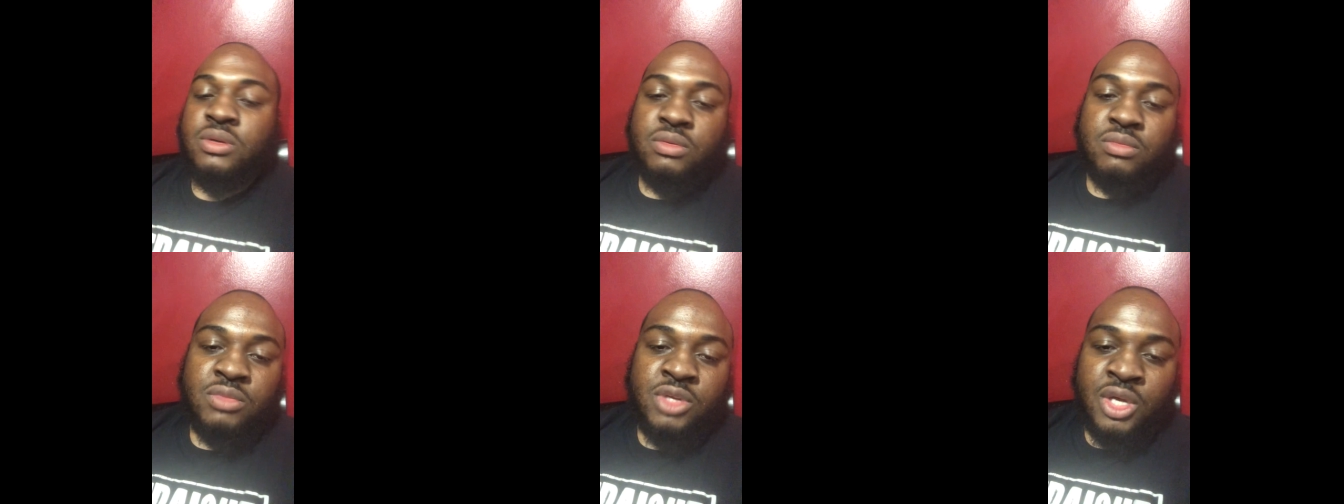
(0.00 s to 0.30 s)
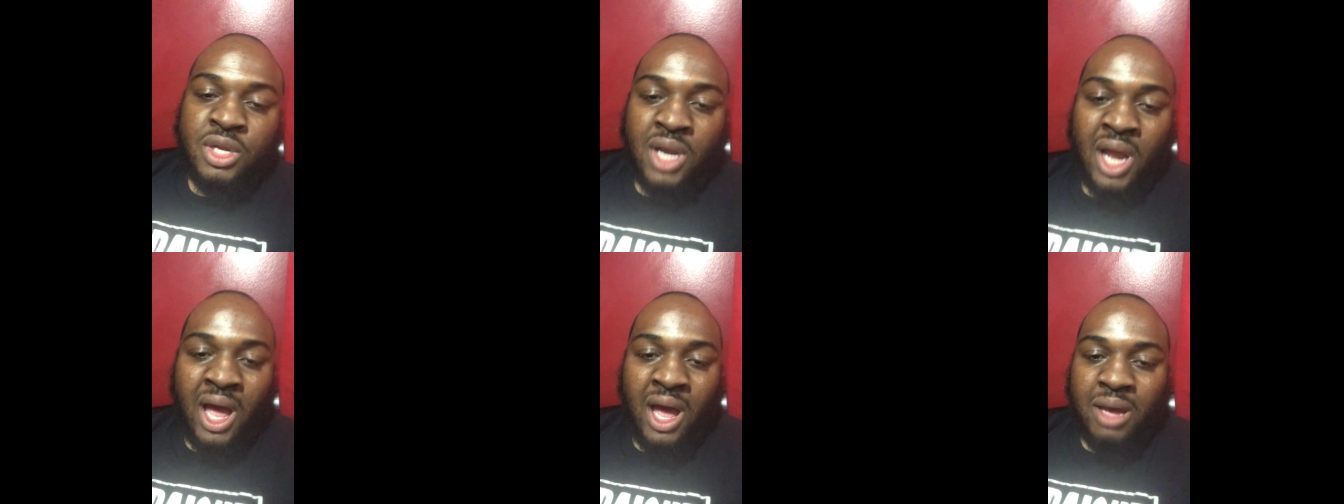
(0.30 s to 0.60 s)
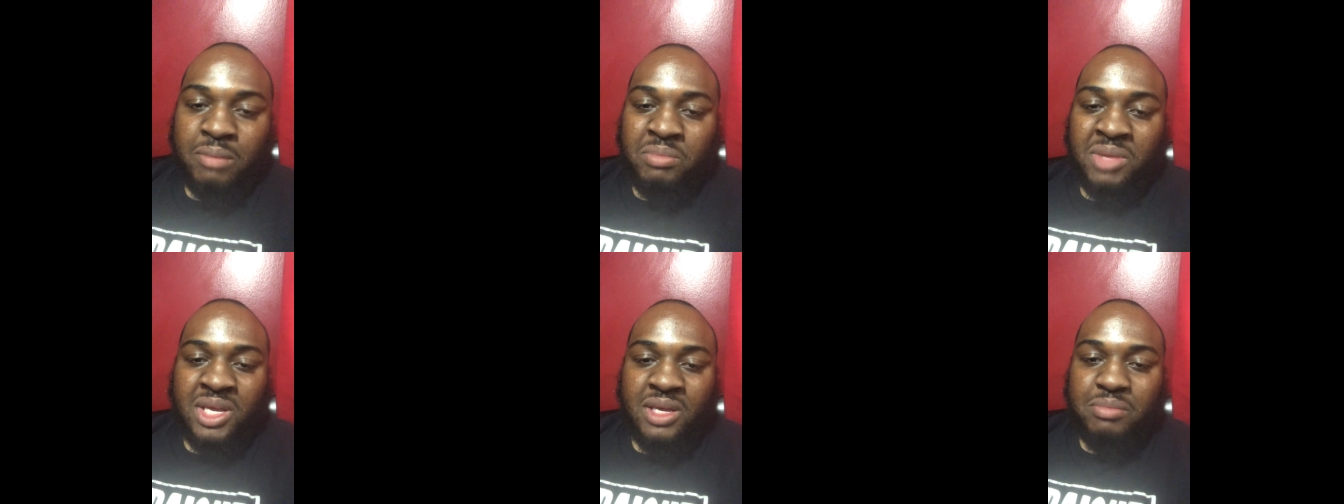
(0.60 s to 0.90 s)
You know what
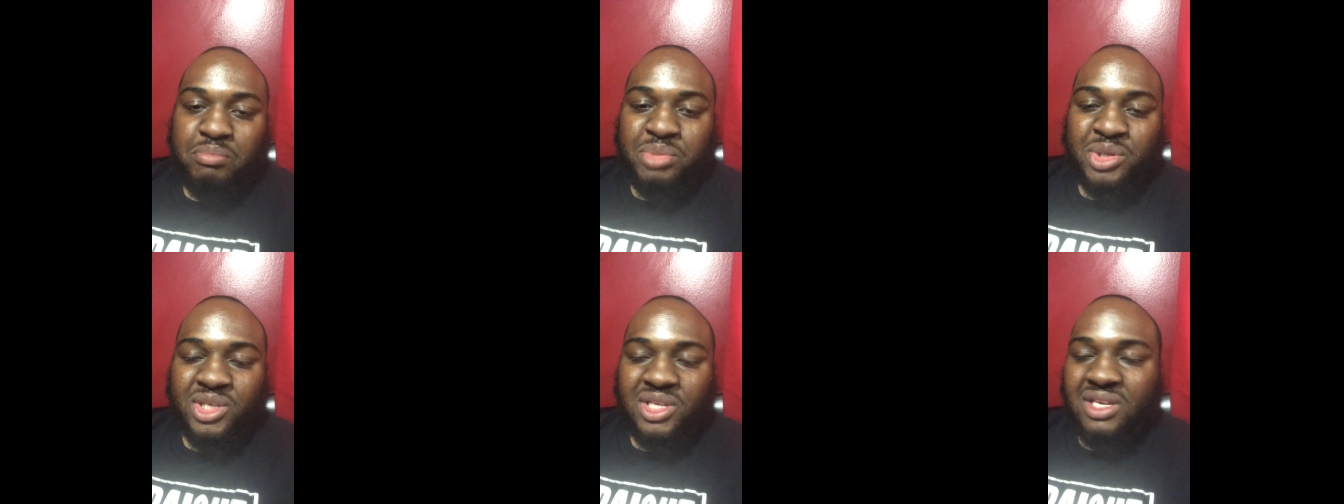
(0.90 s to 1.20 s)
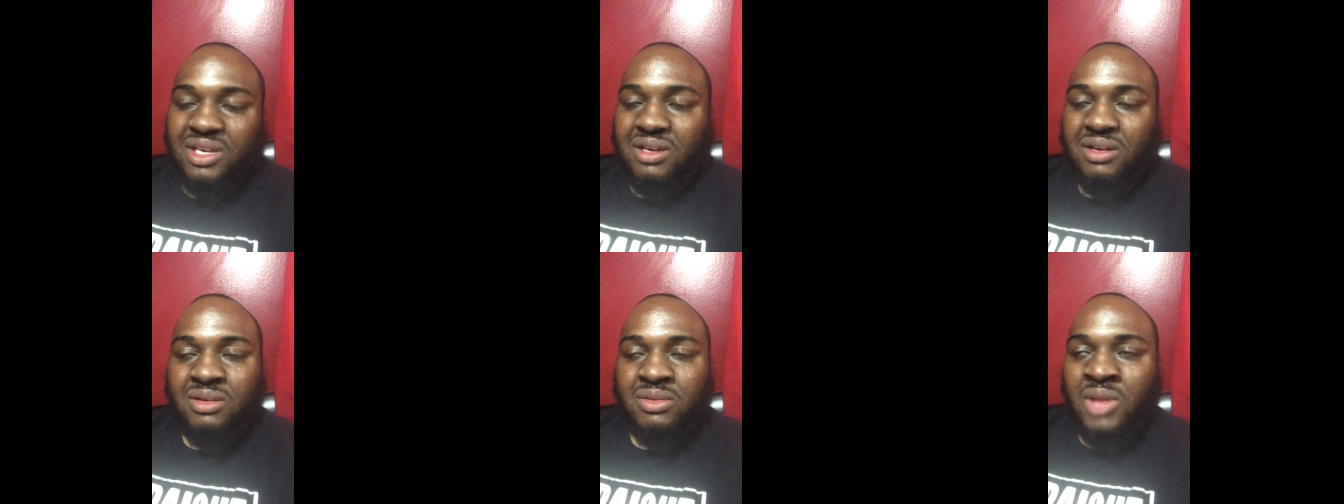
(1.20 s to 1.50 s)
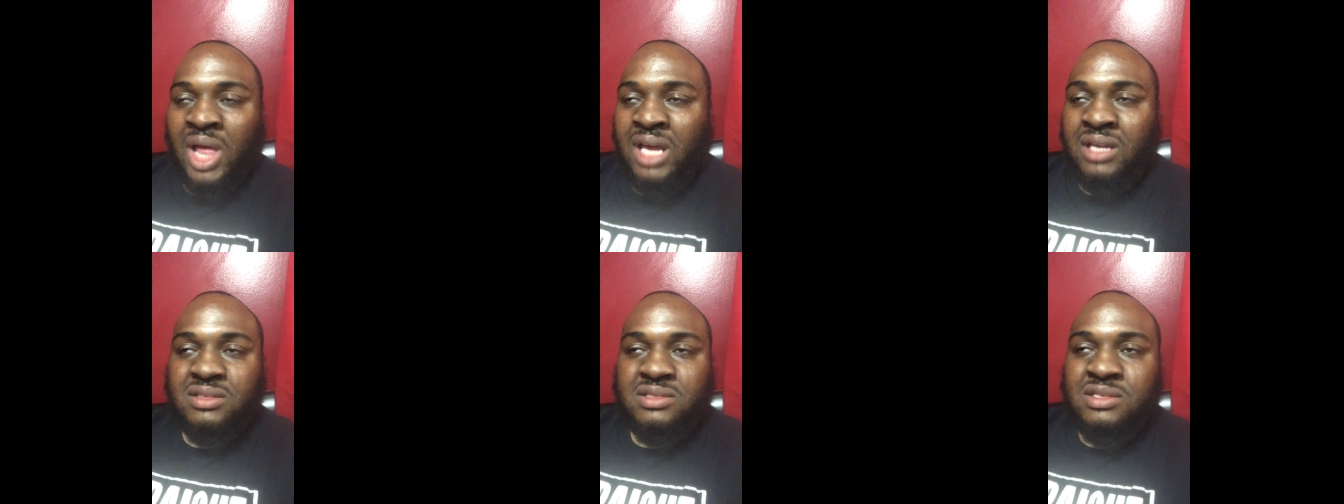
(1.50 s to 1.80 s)
I mean? But yeah,
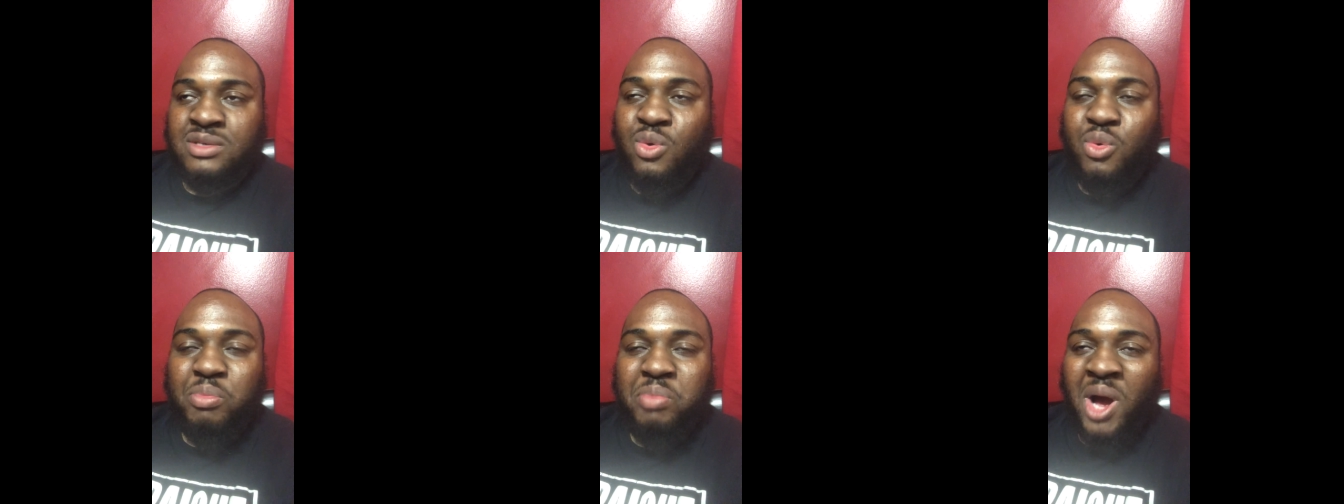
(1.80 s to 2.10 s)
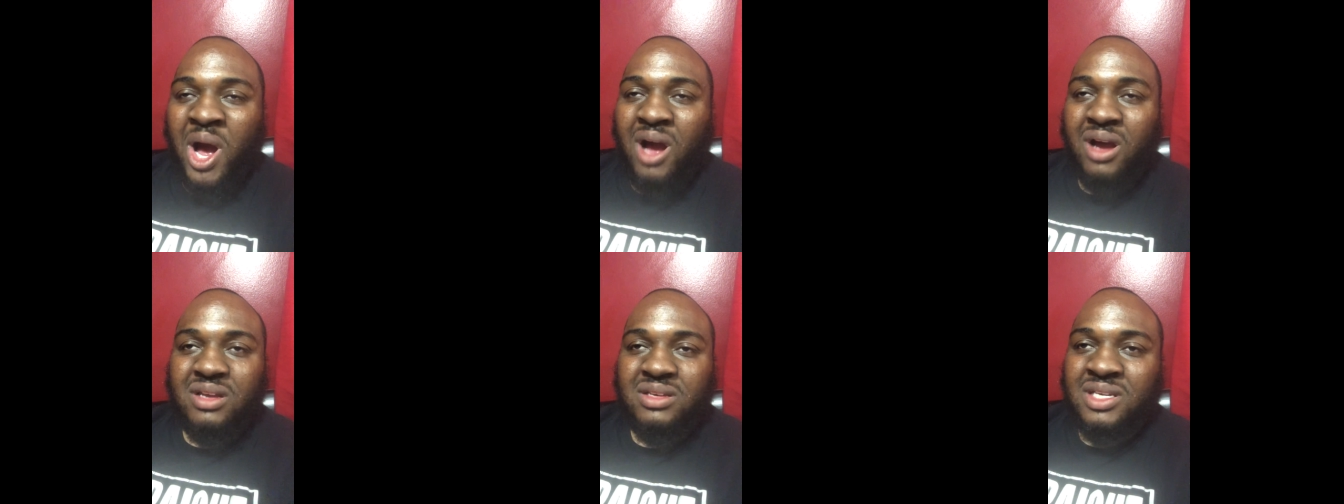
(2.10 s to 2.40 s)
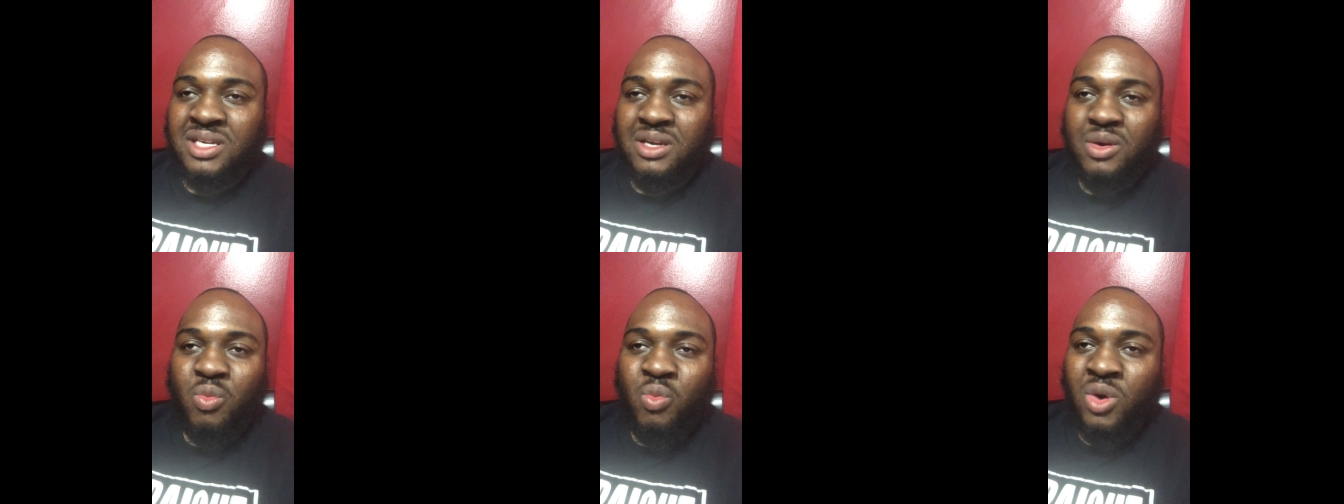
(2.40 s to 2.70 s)
like Tupac
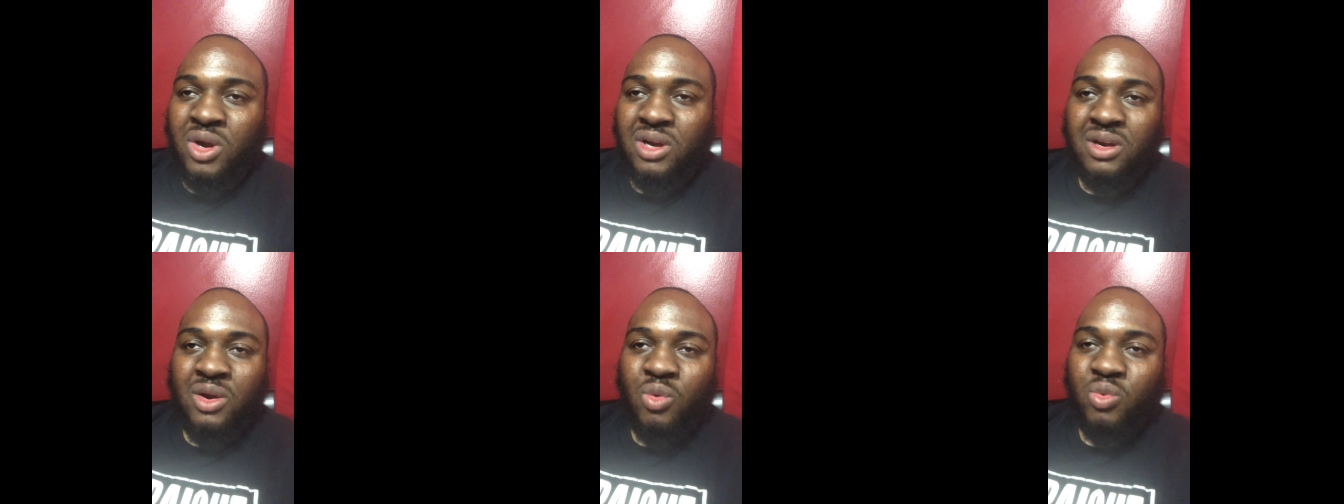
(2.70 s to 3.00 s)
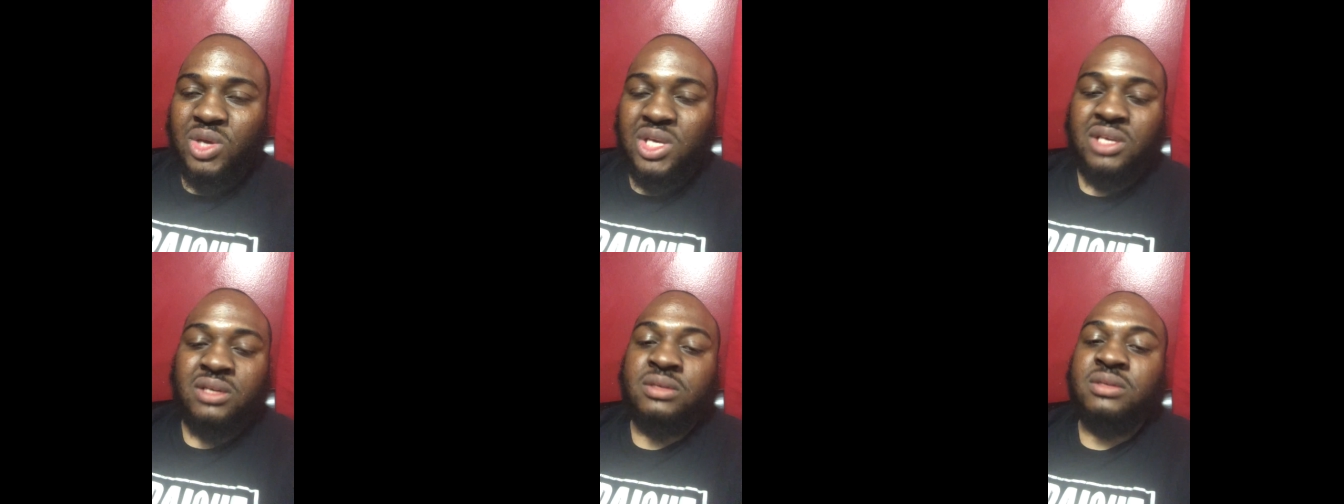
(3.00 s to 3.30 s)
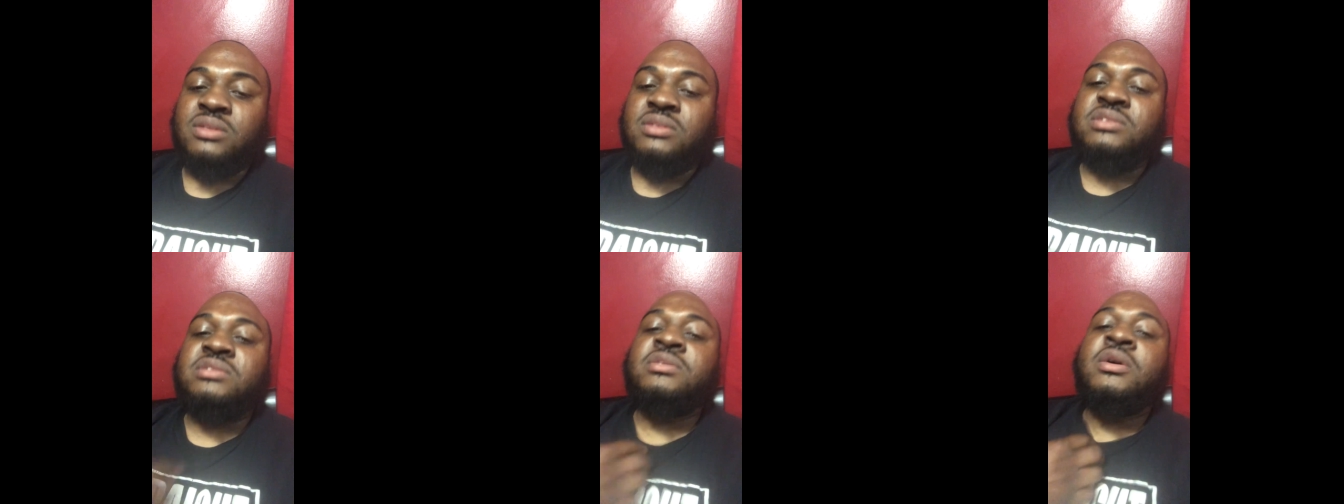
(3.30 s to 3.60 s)
didn't want no
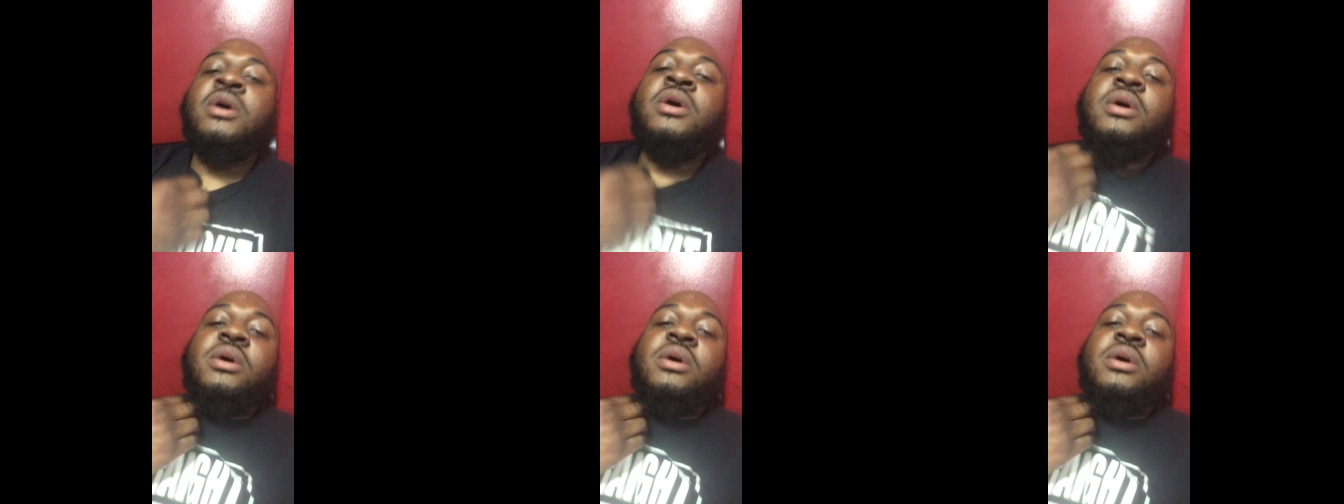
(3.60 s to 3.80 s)
kids